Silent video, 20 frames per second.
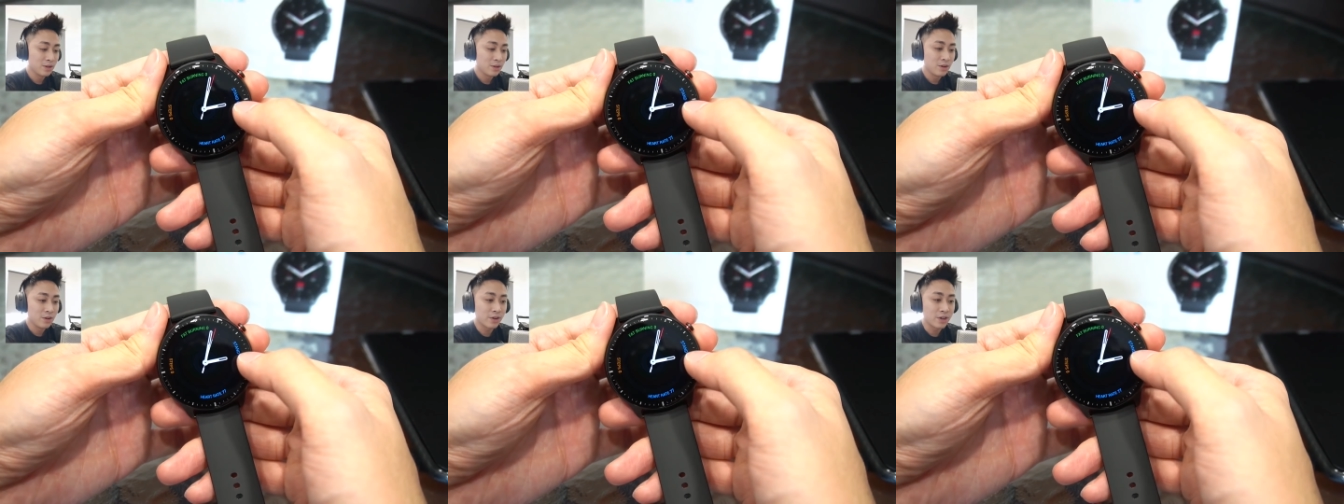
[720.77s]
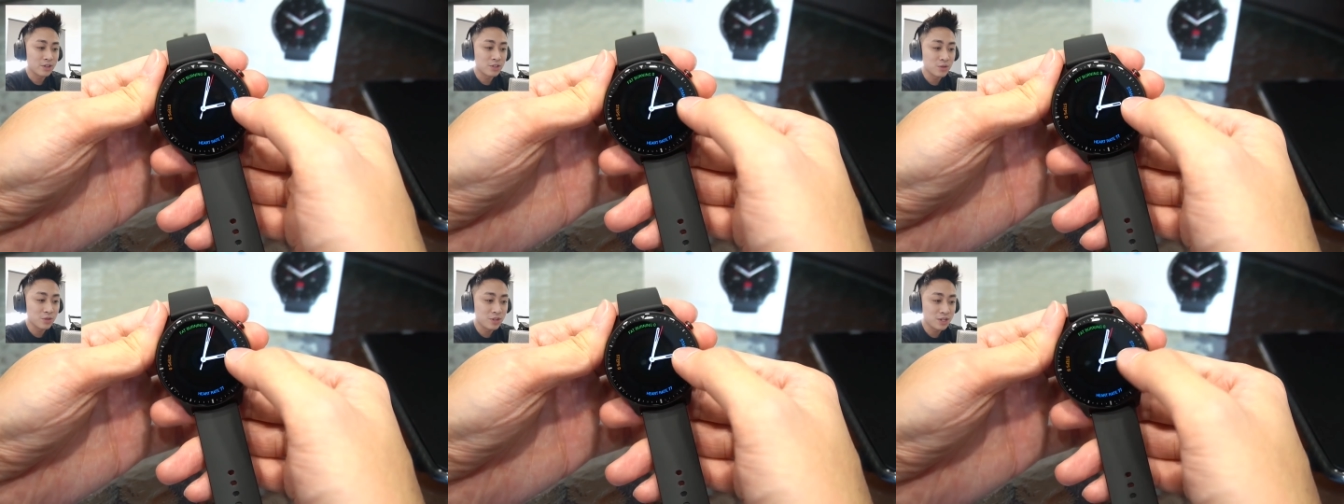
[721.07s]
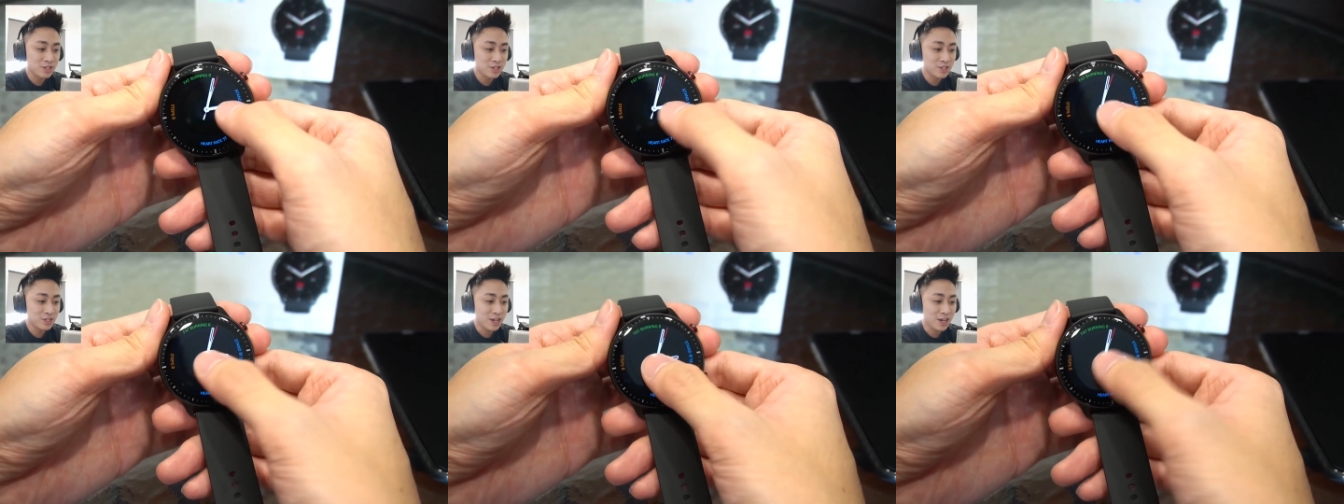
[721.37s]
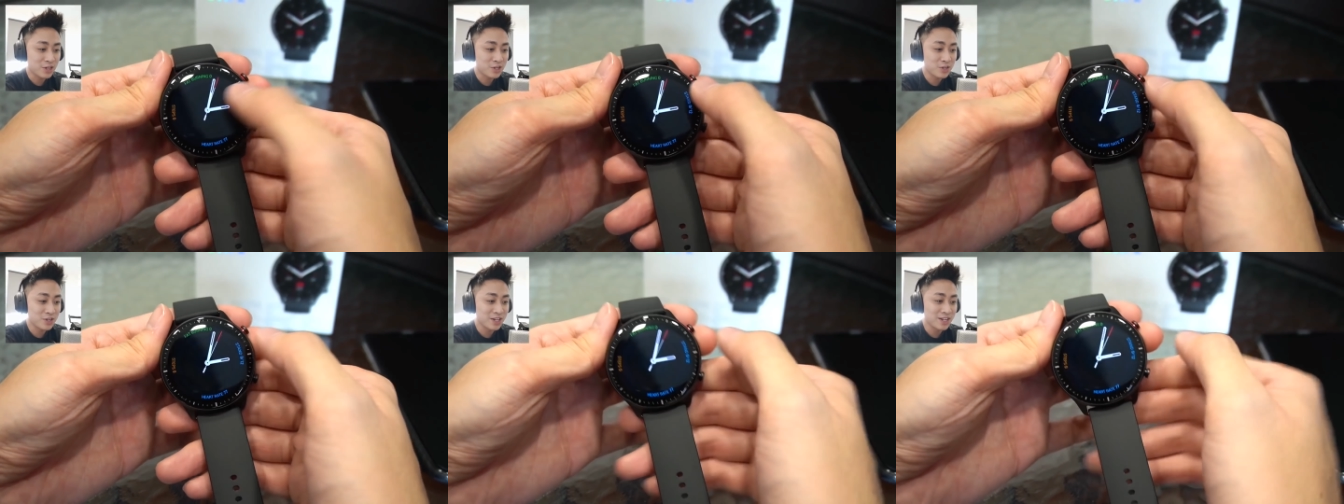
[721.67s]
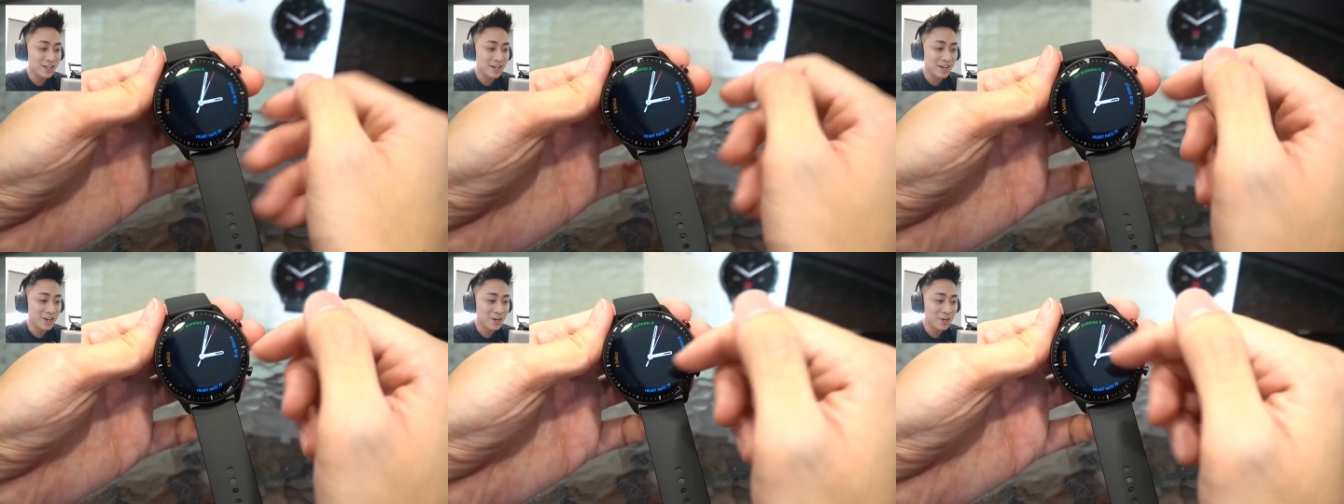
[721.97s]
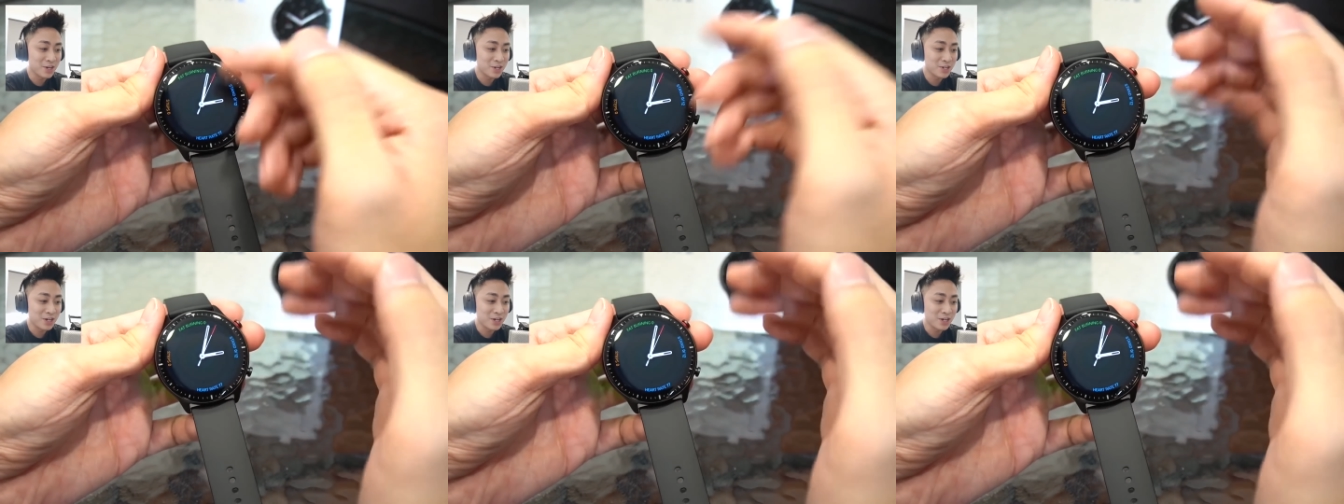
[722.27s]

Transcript: Okay, so this is actually in English and